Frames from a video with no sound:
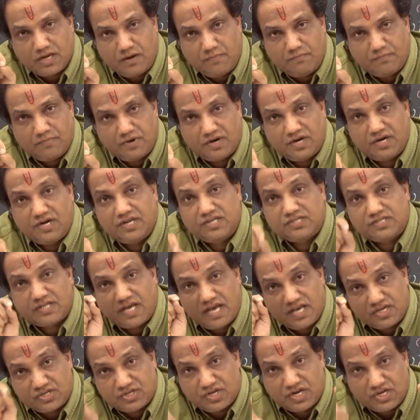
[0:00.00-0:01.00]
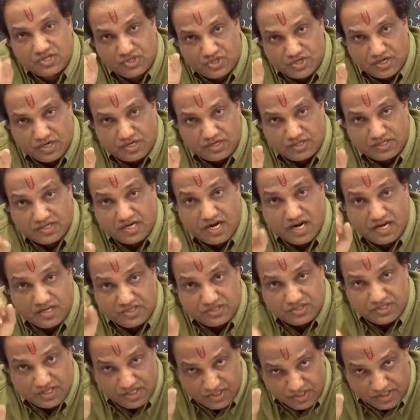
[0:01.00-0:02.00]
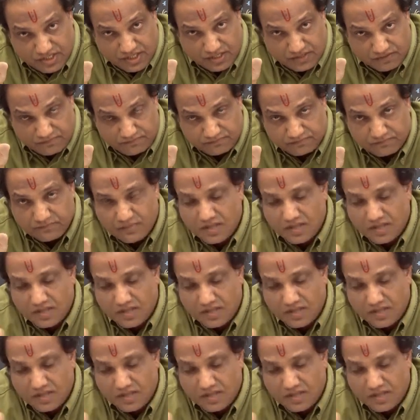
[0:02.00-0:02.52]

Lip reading: component is essential, transistor.